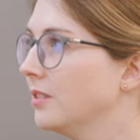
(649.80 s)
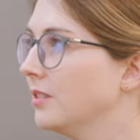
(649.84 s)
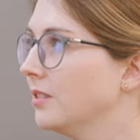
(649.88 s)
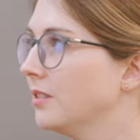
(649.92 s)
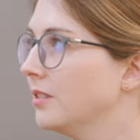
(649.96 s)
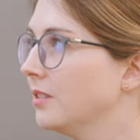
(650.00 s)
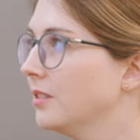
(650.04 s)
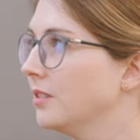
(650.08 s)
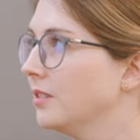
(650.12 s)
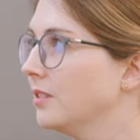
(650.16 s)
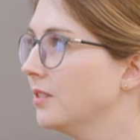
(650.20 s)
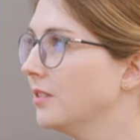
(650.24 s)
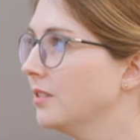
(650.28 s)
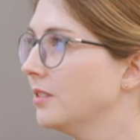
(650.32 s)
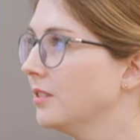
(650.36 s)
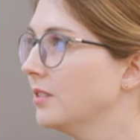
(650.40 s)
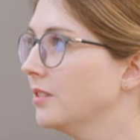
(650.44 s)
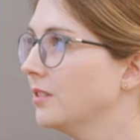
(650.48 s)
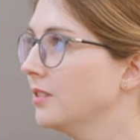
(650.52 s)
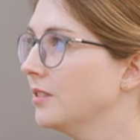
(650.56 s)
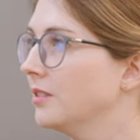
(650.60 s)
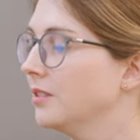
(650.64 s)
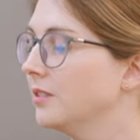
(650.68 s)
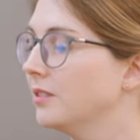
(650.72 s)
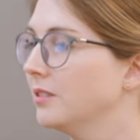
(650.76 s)

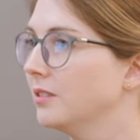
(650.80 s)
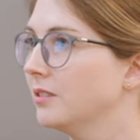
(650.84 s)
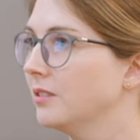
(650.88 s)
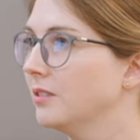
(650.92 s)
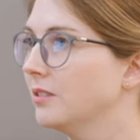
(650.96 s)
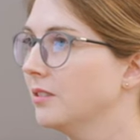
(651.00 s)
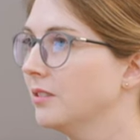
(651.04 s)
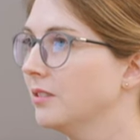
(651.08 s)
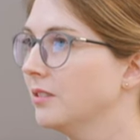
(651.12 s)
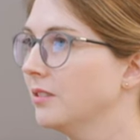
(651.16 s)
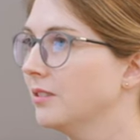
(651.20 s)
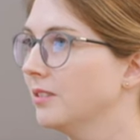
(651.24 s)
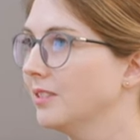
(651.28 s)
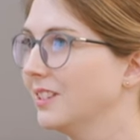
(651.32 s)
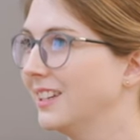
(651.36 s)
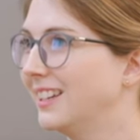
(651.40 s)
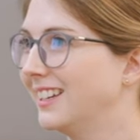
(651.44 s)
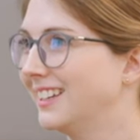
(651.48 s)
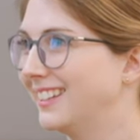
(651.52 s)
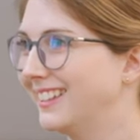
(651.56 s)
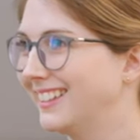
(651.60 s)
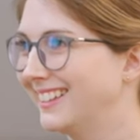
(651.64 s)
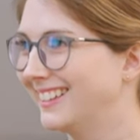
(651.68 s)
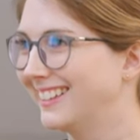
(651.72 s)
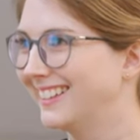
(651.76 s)

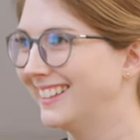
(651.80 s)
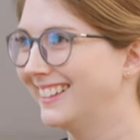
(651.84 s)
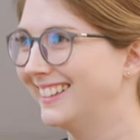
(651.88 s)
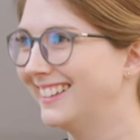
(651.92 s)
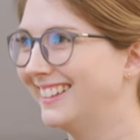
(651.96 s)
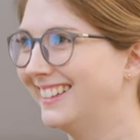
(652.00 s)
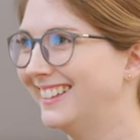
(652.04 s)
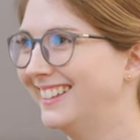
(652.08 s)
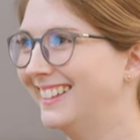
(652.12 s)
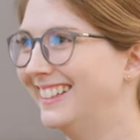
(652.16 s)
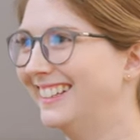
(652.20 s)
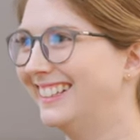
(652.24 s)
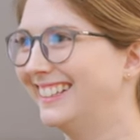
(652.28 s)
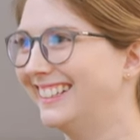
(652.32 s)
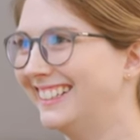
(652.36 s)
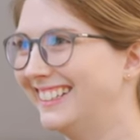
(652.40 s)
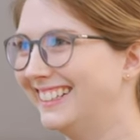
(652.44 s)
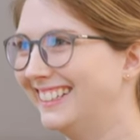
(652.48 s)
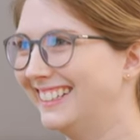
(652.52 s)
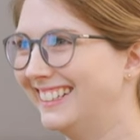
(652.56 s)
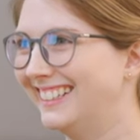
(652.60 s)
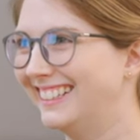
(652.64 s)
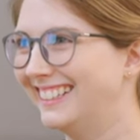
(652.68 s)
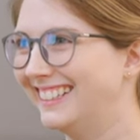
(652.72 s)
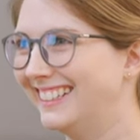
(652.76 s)

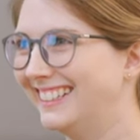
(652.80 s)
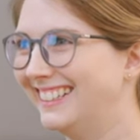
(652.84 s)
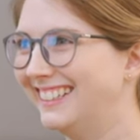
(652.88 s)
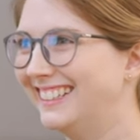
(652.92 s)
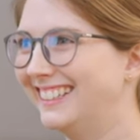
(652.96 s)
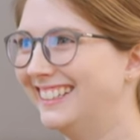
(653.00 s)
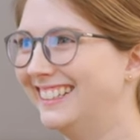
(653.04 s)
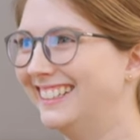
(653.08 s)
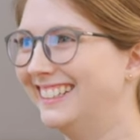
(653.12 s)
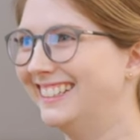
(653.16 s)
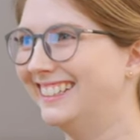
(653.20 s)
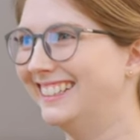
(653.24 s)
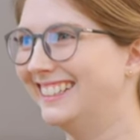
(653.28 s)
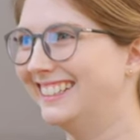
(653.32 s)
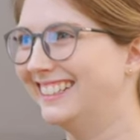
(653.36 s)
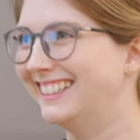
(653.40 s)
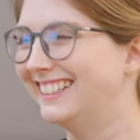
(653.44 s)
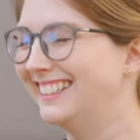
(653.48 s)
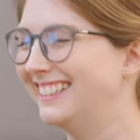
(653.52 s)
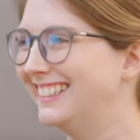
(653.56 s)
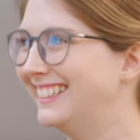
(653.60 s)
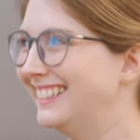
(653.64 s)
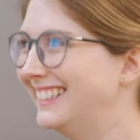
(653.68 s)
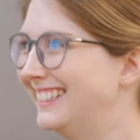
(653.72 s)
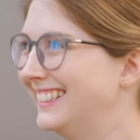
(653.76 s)

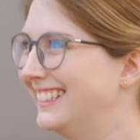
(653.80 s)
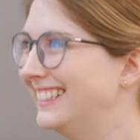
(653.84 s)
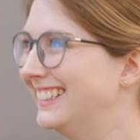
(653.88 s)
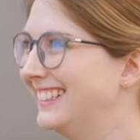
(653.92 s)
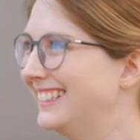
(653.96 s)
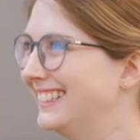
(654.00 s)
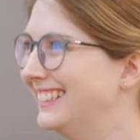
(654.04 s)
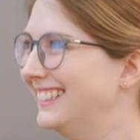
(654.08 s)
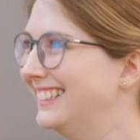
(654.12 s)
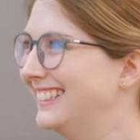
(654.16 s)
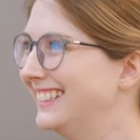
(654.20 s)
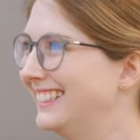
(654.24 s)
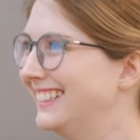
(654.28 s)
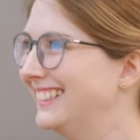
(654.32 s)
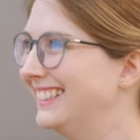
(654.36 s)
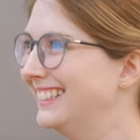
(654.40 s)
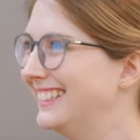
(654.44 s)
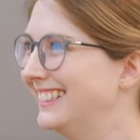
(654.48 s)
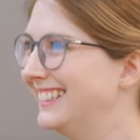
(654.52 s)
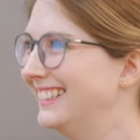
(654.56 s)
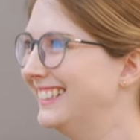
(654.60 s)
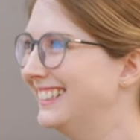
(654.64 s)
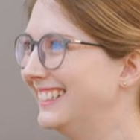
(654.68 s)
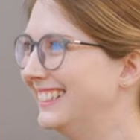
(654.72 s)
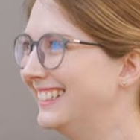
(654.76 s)
The person shown says nothing.